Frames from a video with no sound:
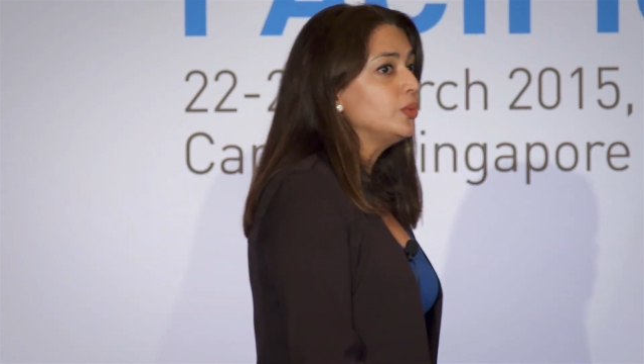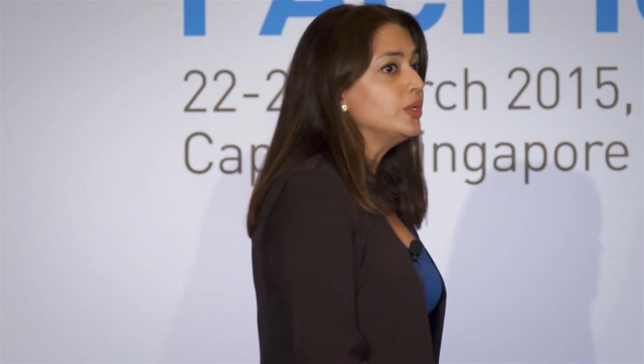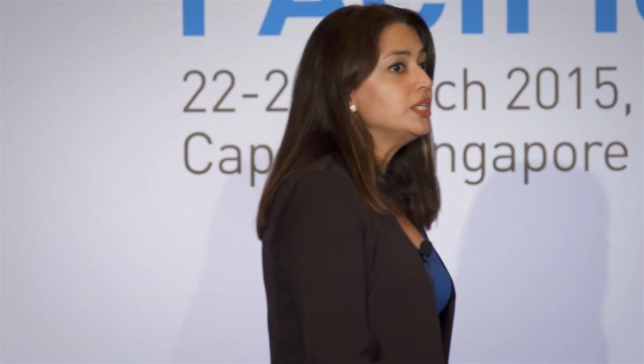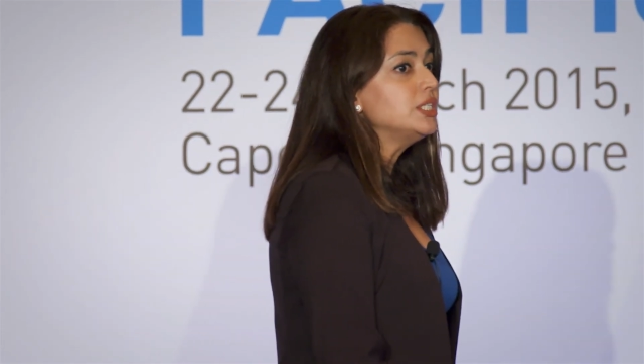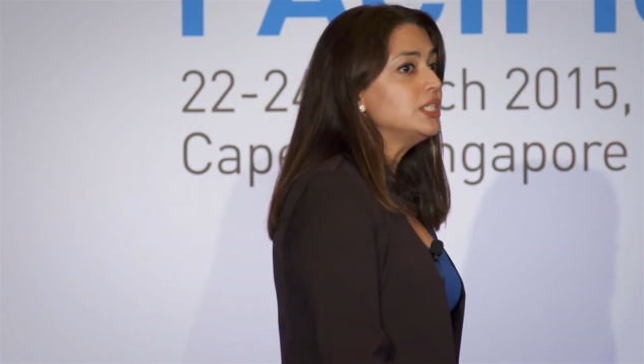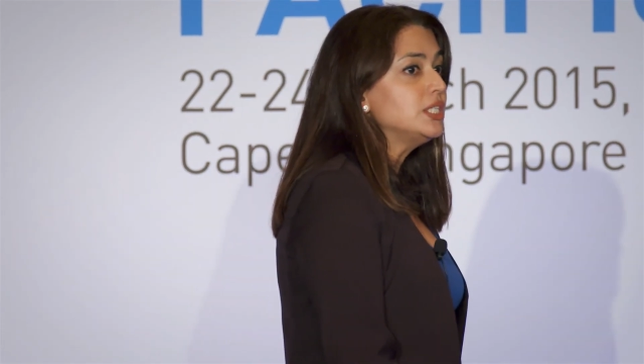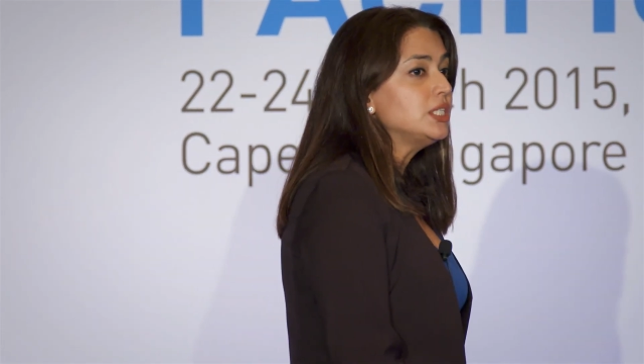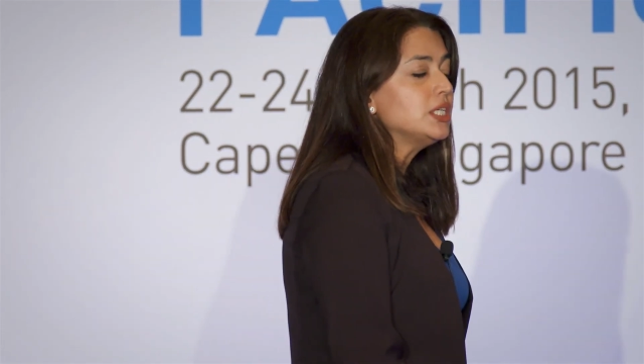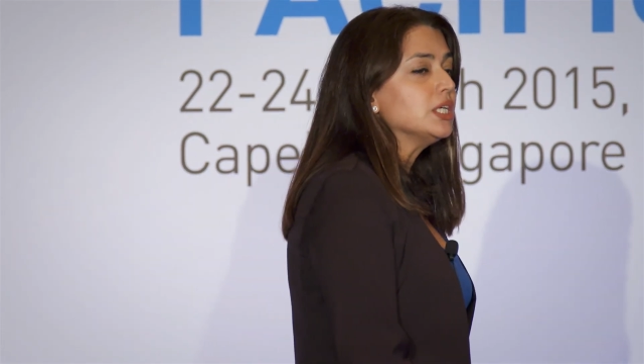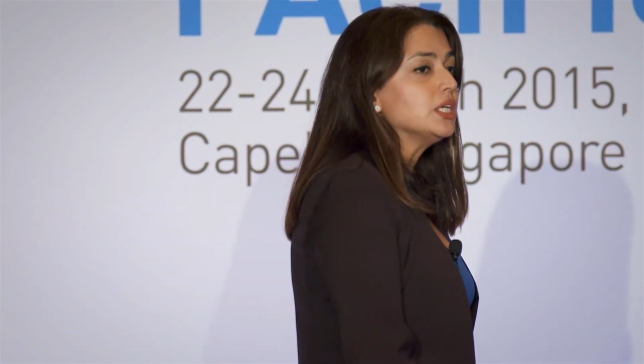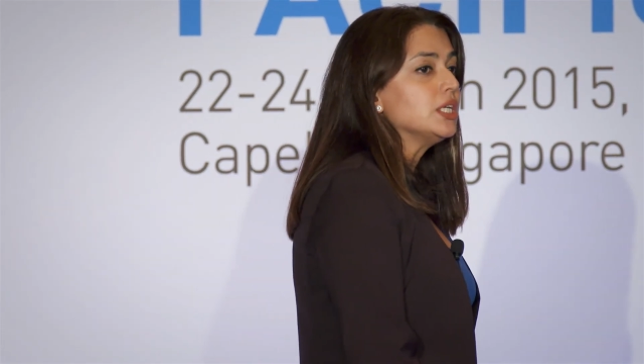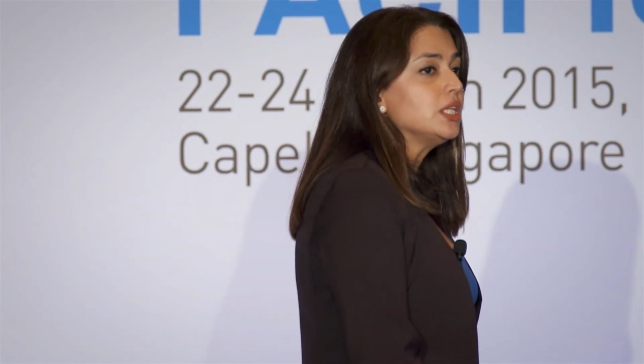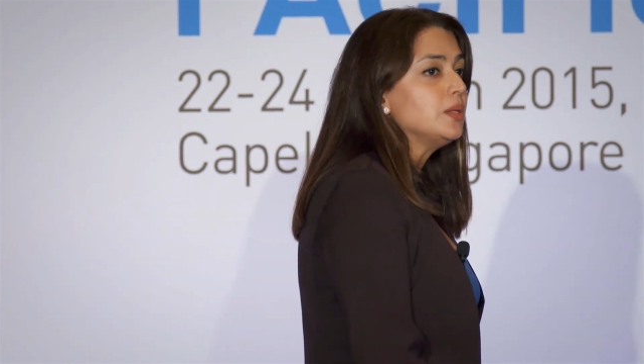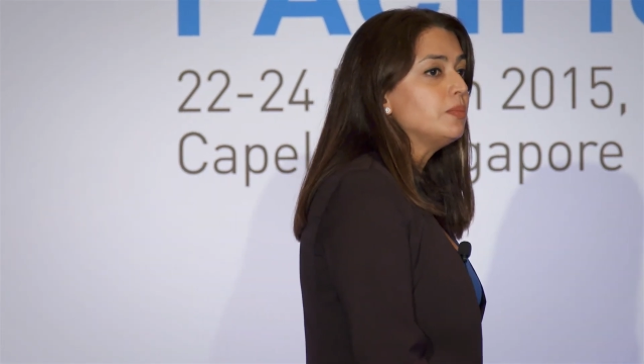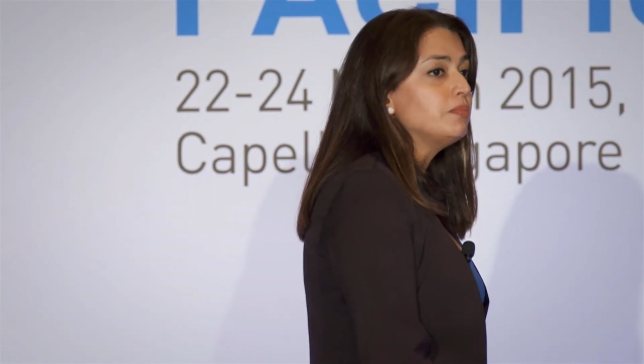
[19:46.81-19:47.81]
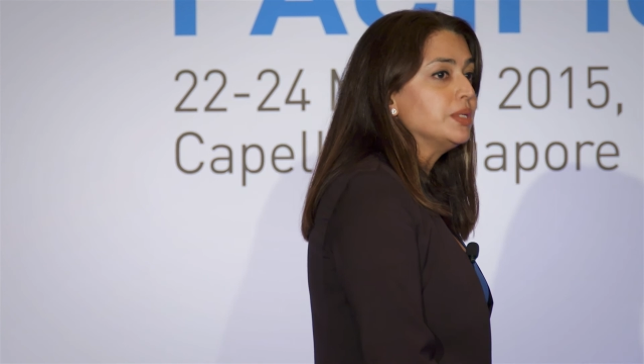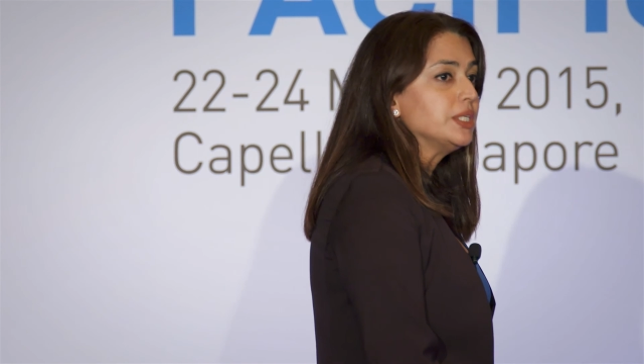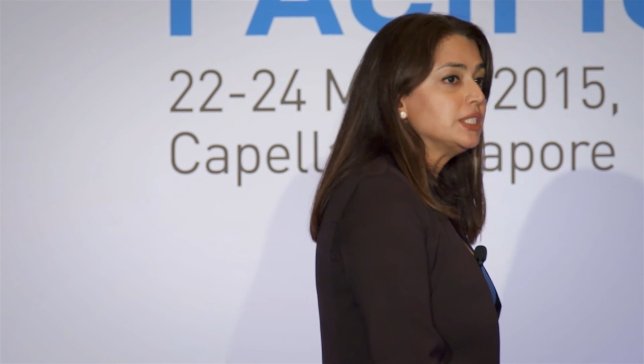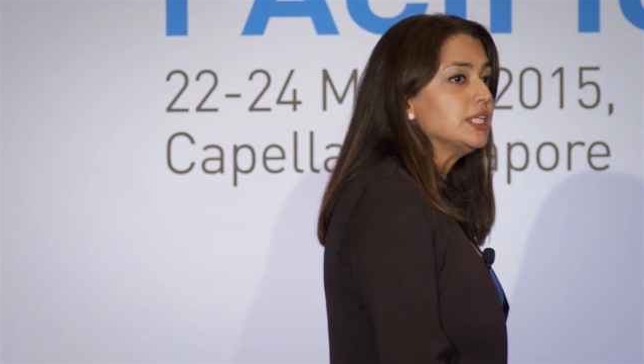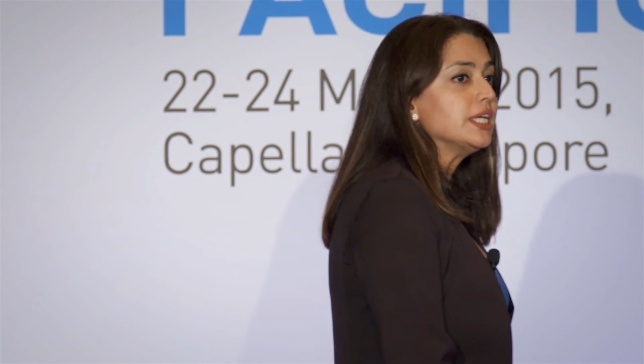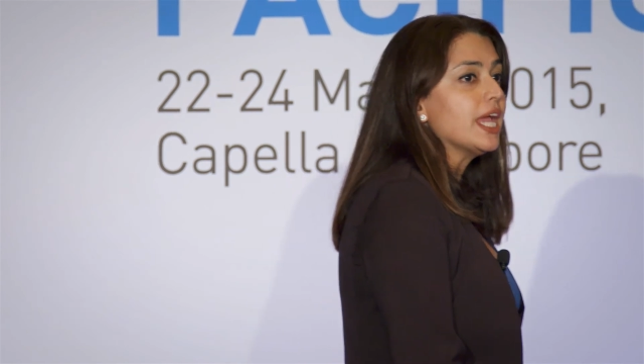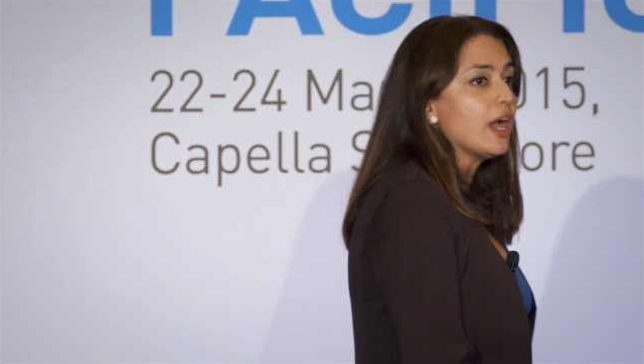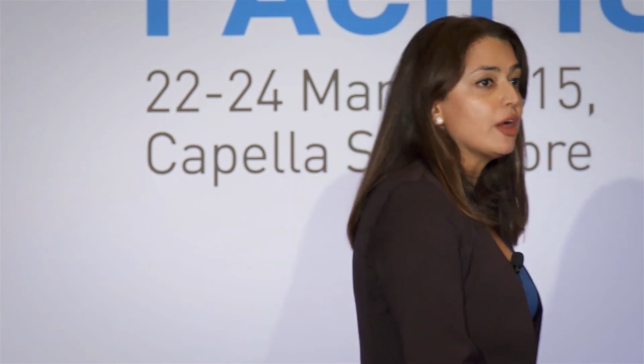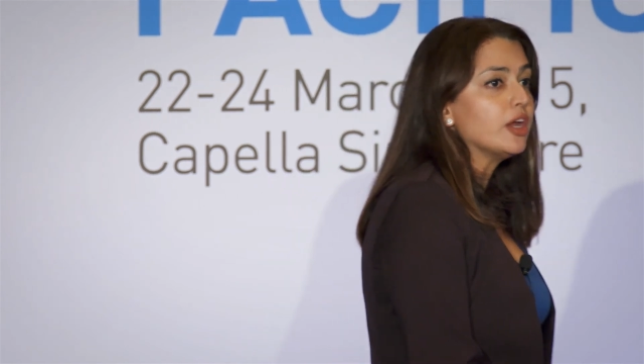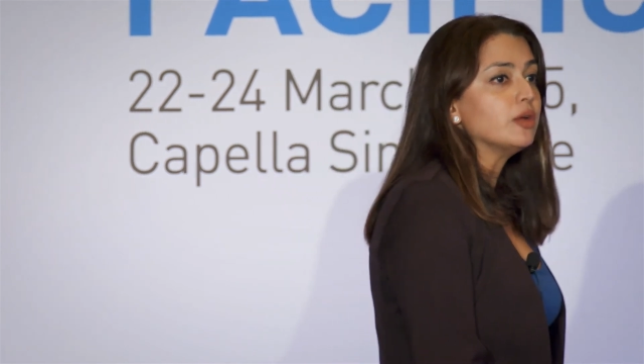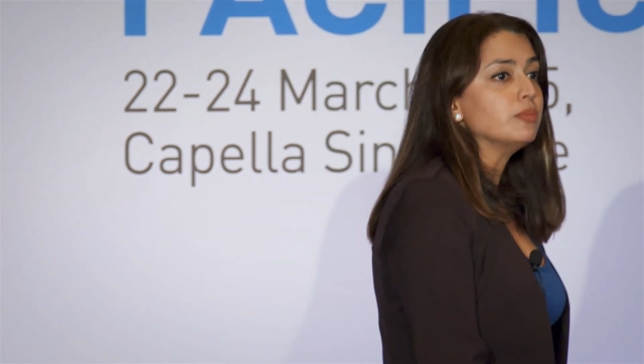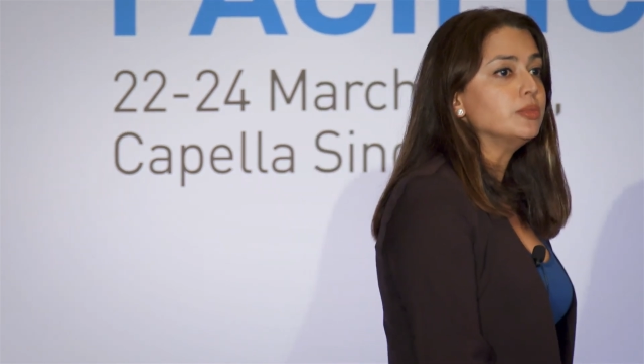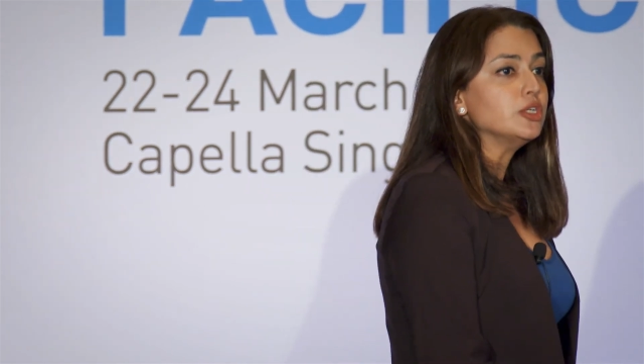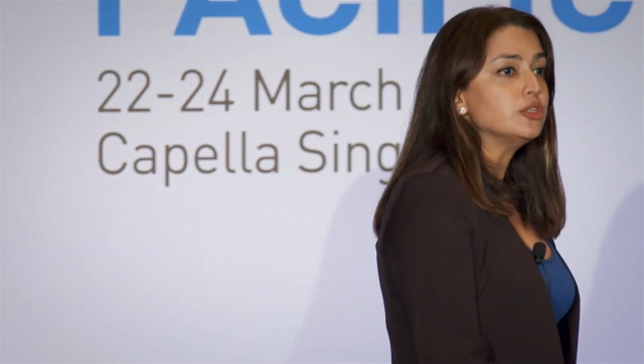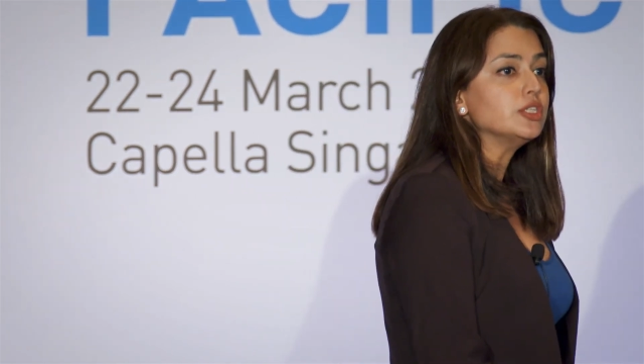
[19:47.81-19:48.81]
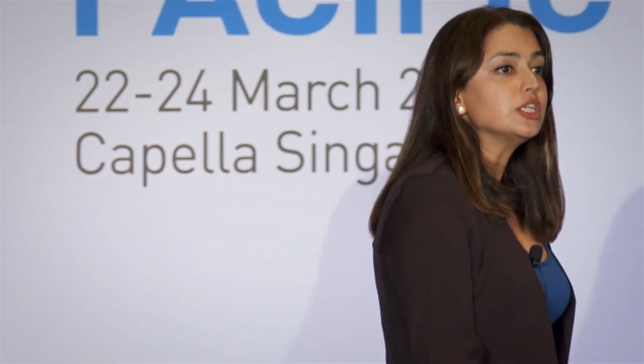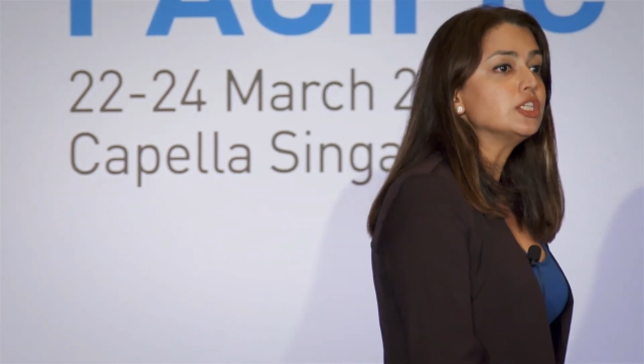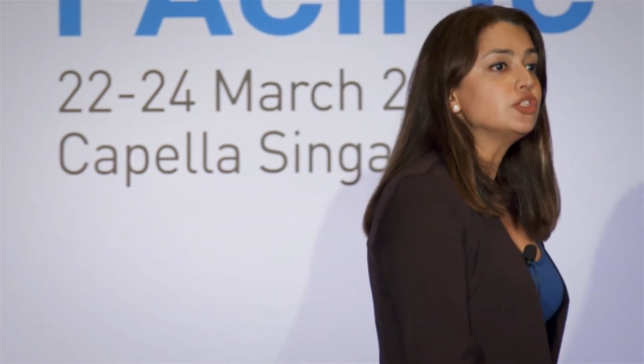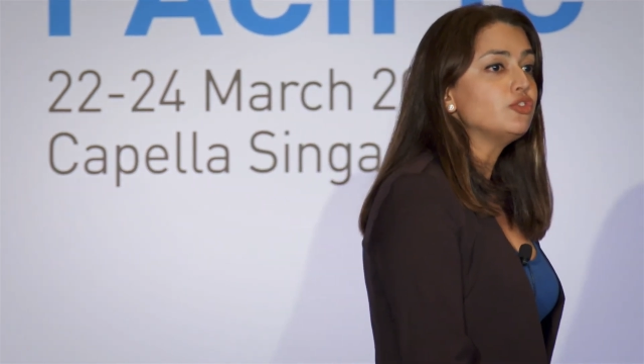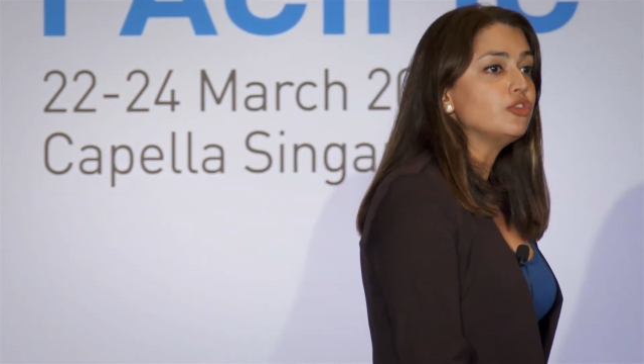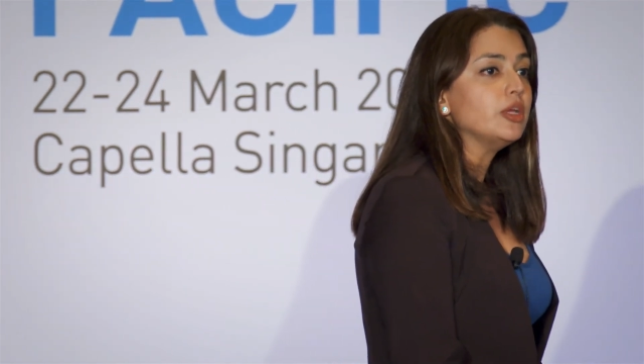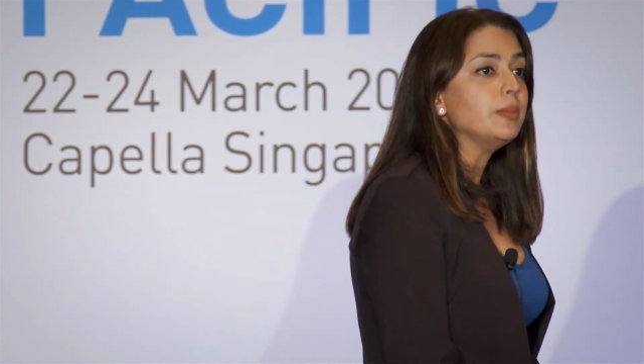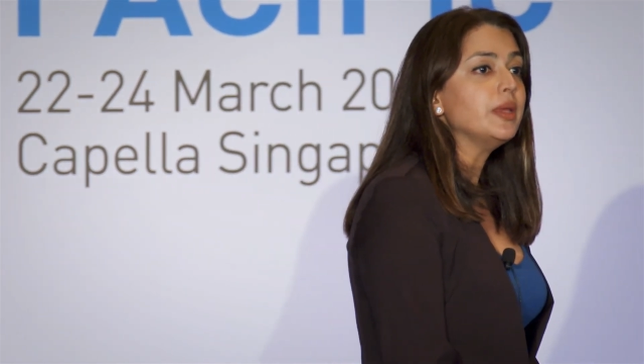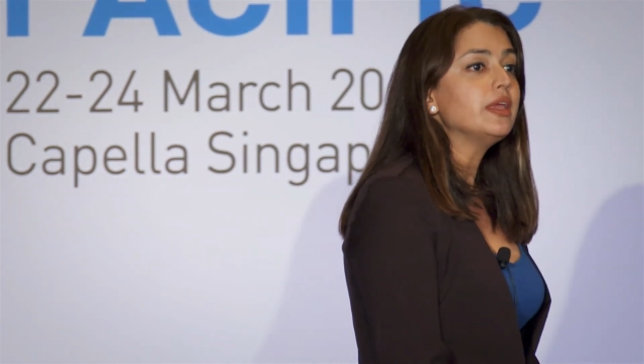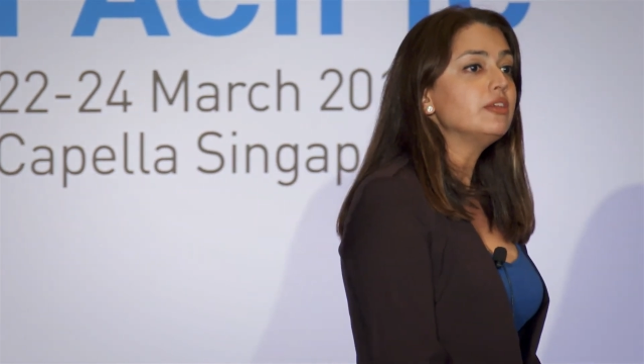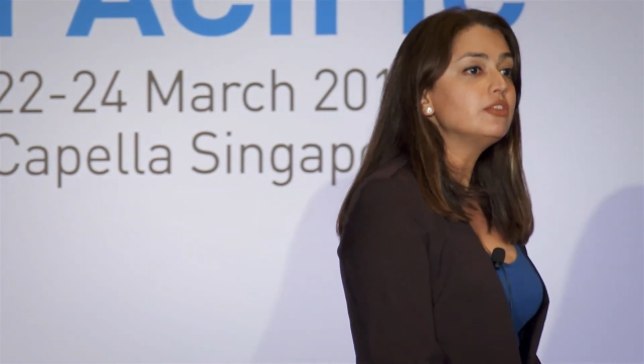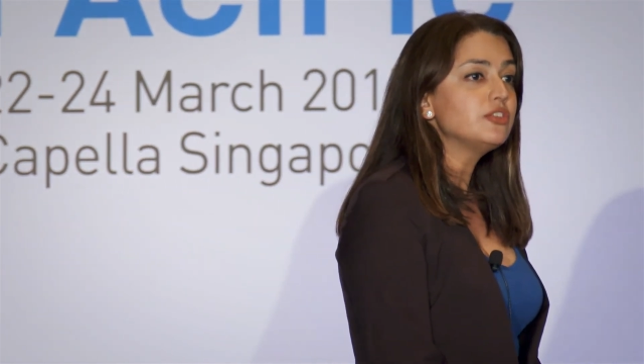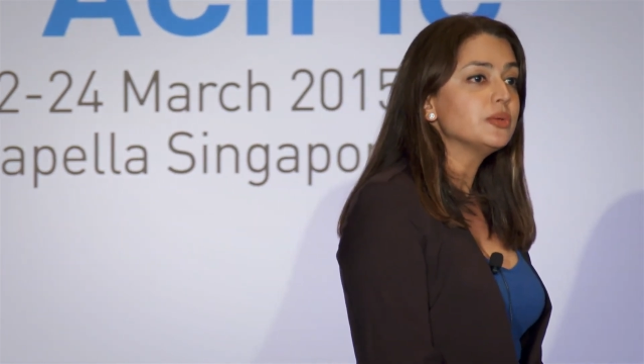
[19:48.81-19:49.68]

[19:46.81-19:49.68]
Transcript: We're still building out our music streaming,